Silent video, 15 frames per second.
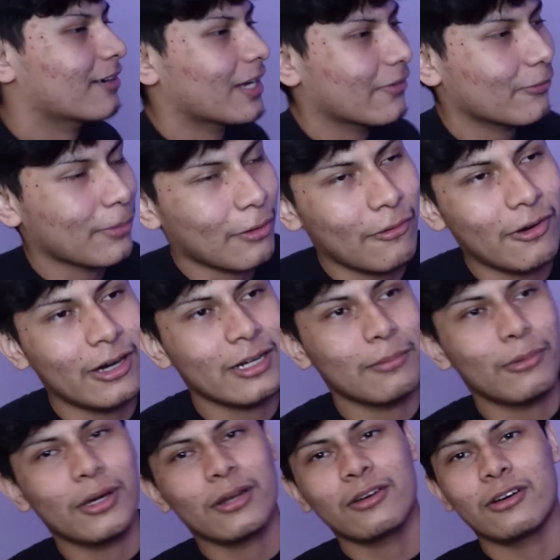grabbing my water
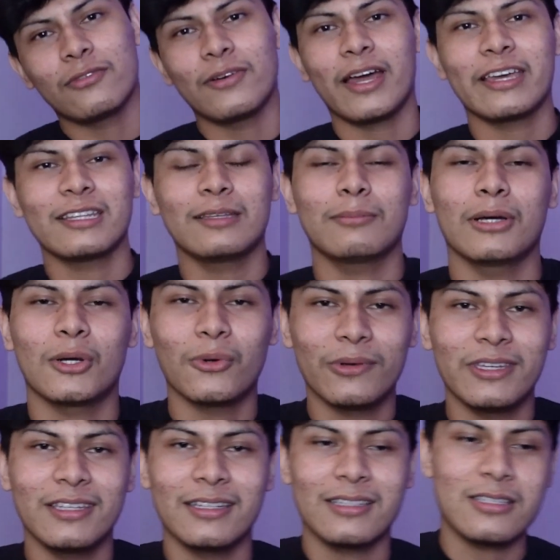bottle of Lightning
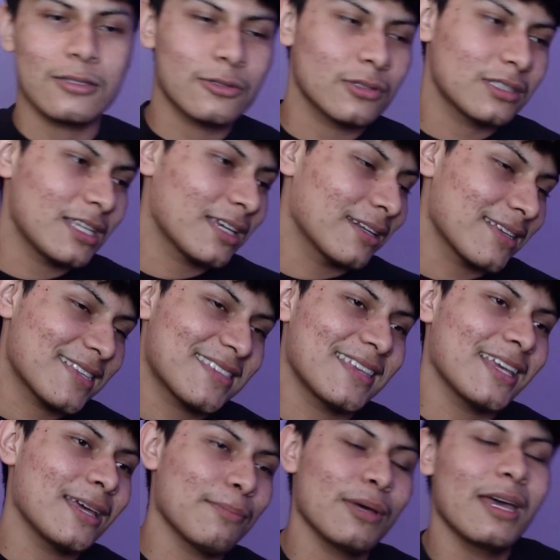McQueen and just taking a
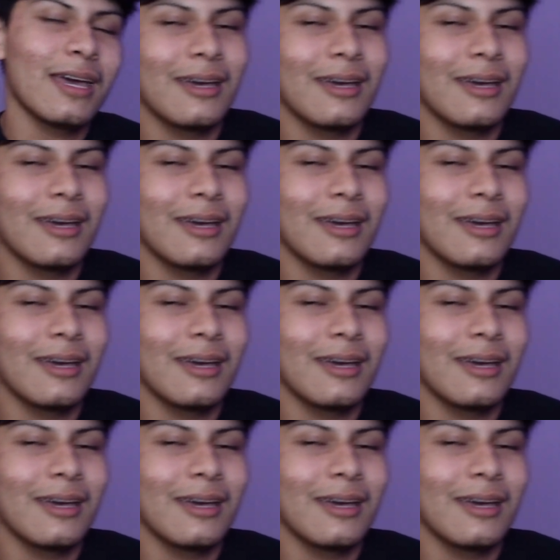sip,